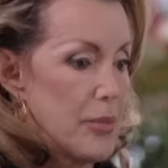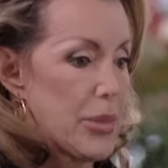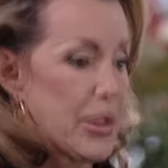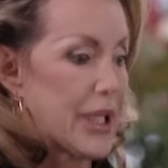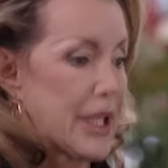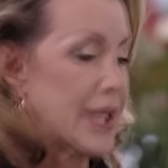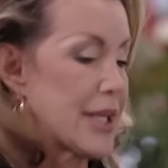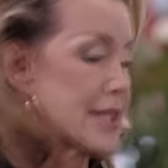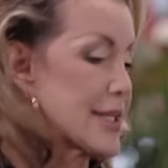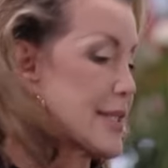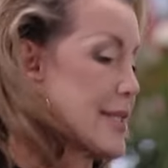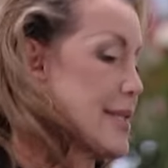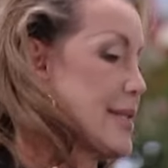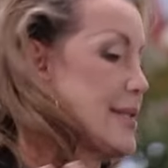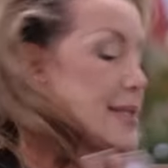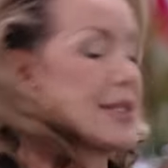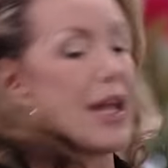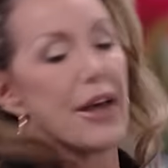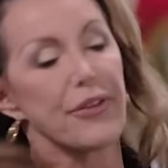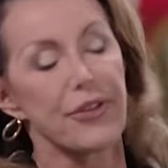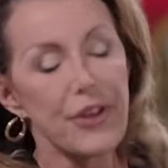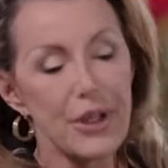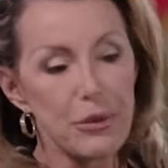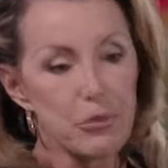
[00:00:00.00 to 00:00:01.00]
because
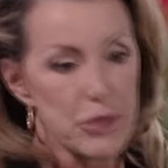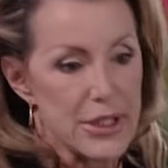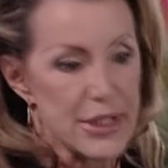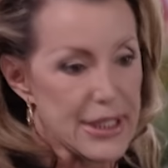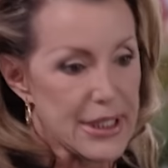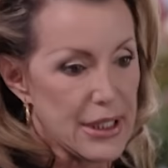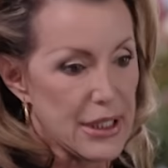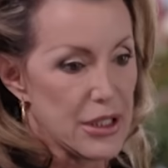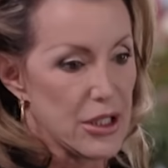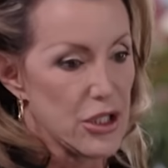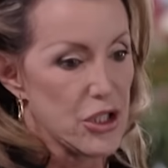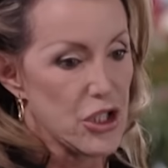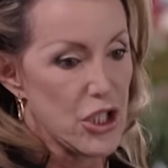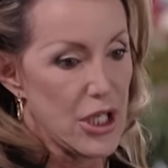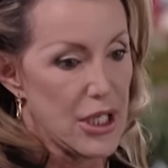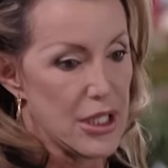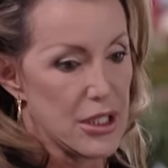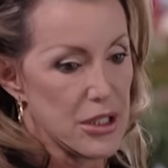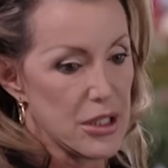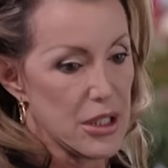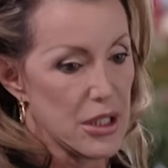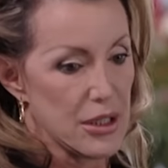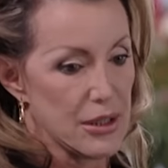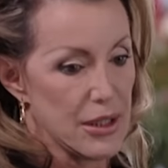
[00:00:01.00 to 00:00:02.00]
nothing was going to
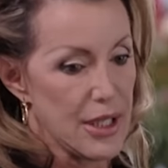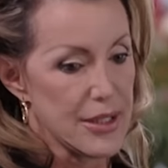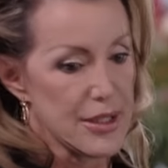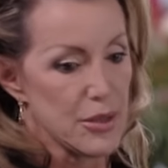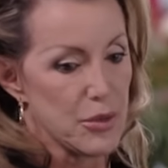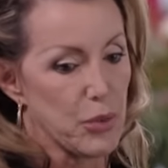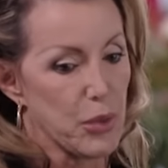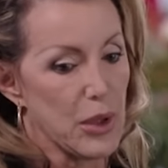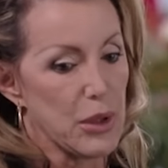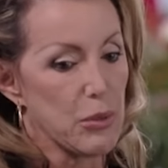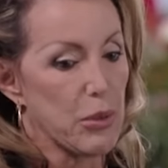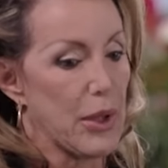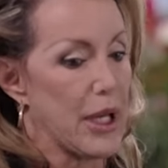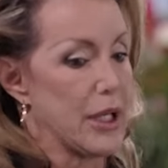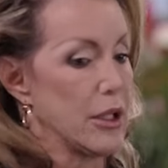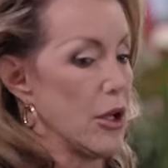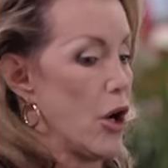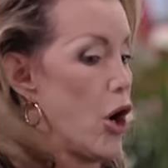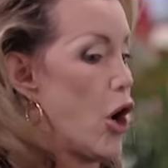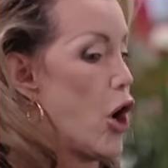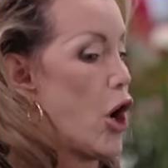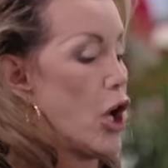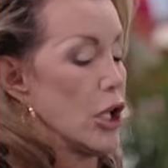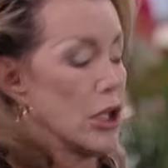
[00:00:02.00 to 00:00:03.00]
change unless we went
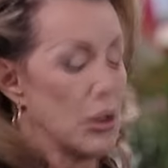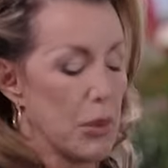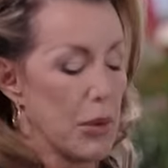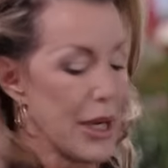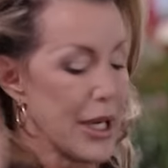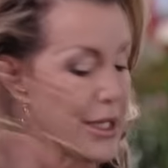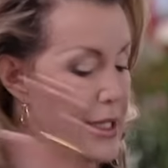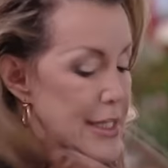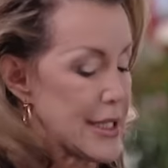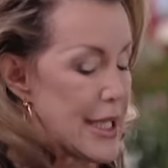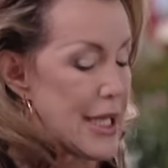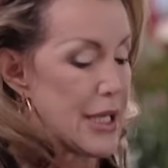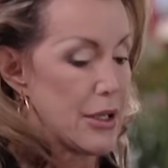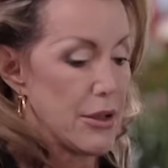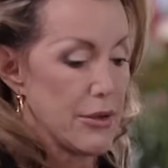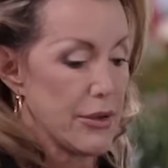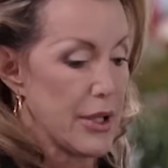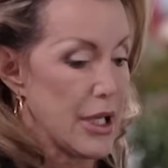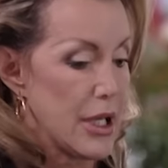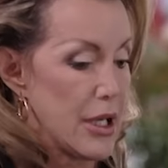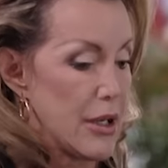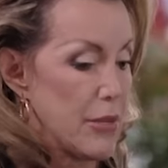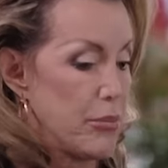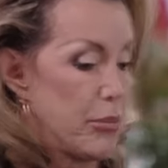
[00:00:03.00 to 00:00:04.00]
all the way
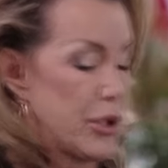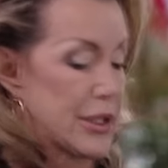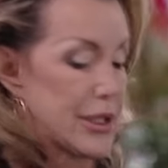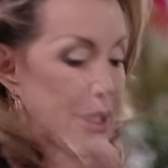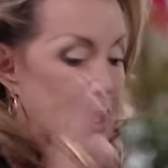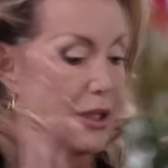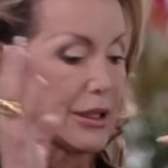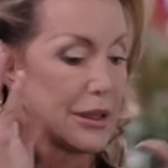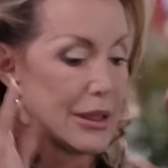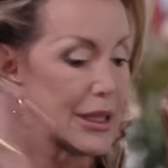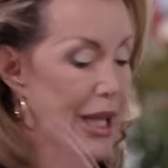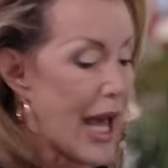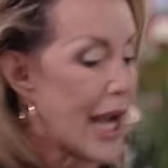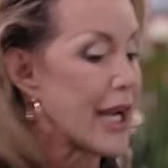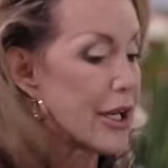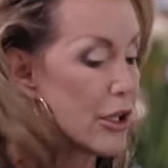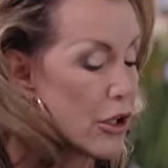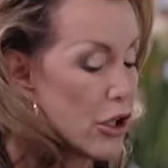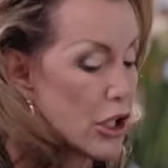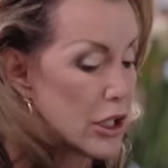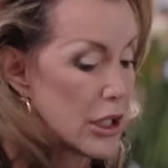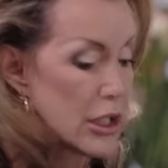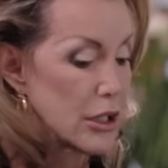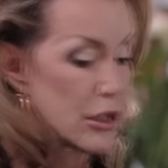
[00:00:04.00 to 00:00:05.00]
down there, put the
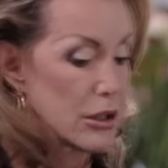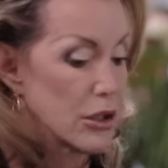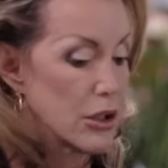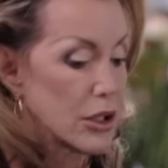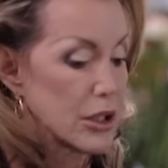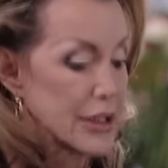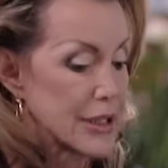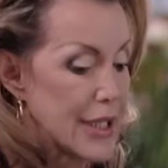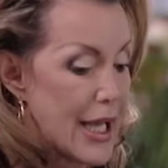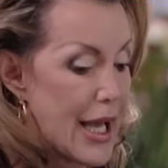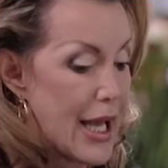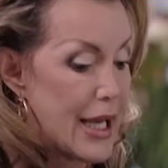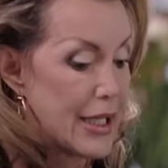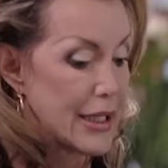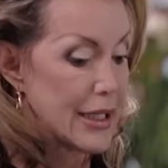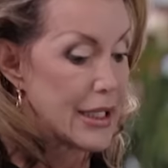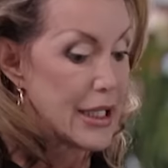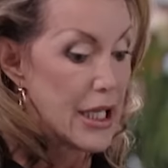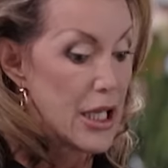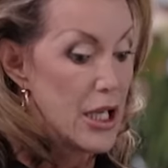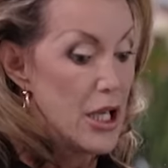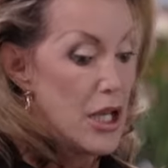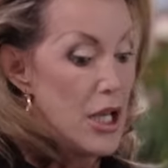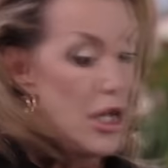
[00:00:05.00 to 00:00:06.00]
light on it, looked at
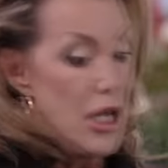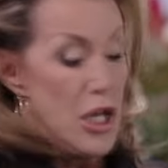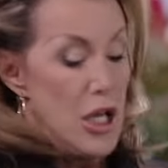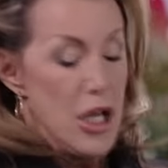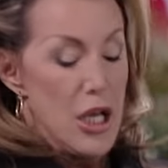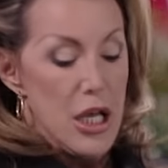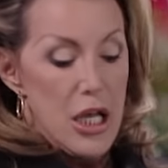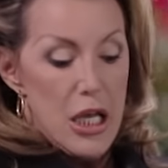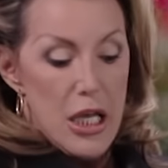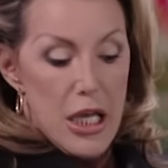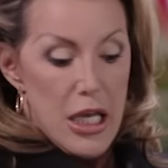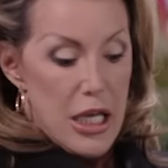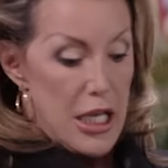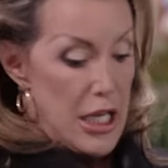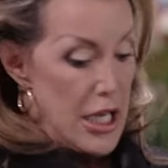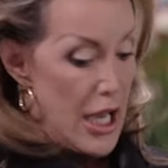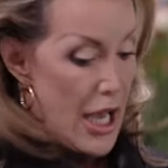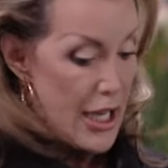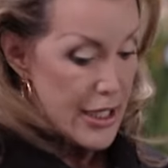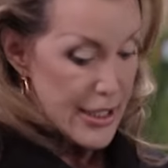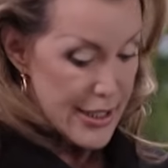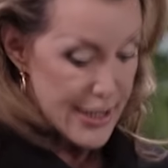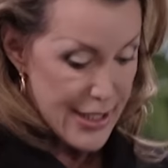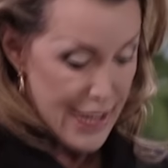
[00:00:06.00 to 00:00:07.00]
it,
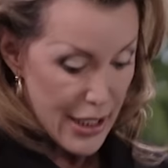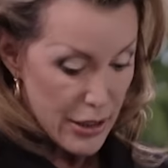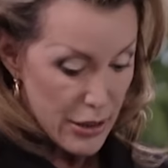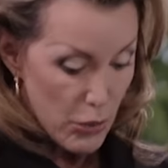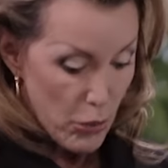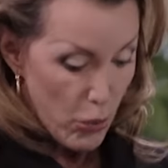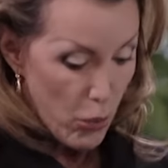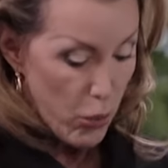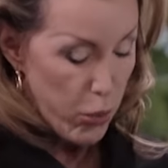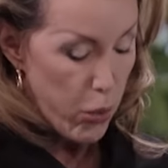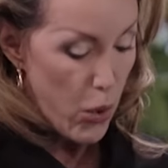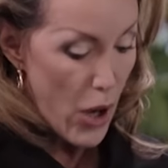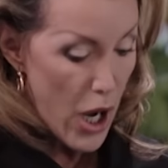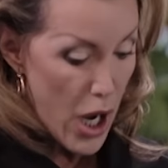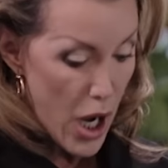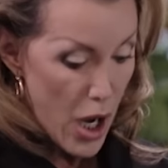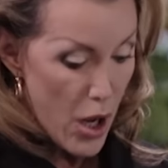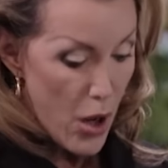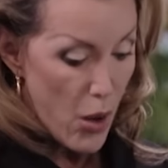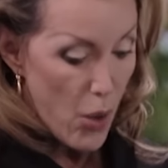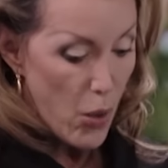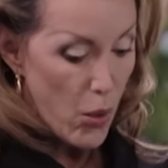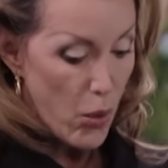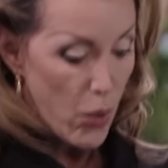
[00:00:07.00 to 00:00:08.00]
and said,
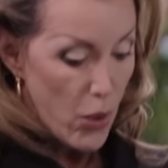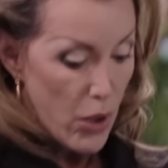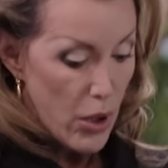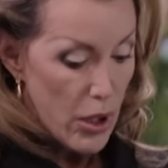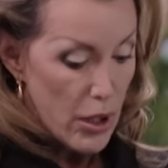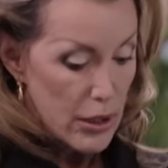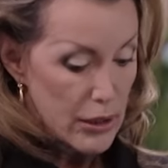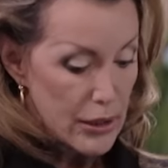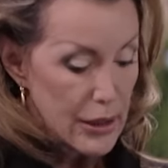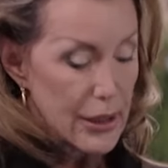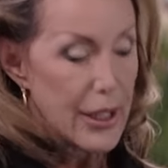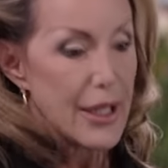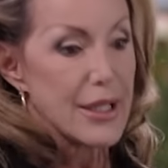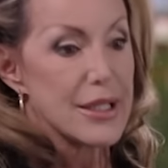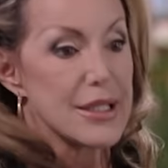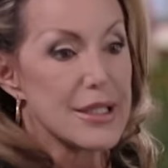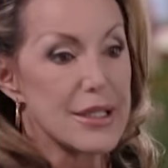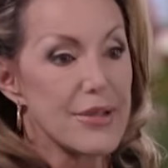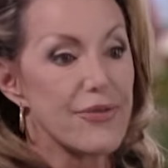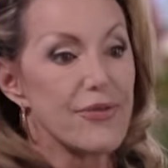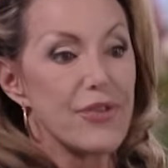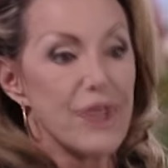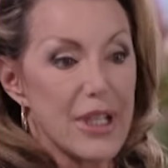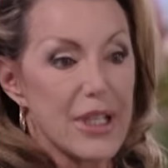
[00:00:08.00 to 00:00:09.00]
whoa,
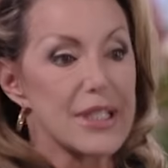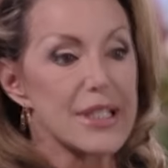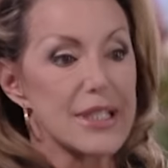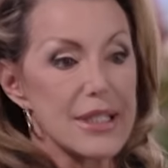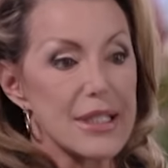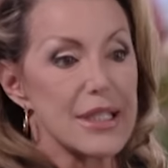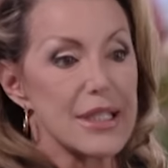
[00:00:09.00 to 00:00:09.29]
let's fix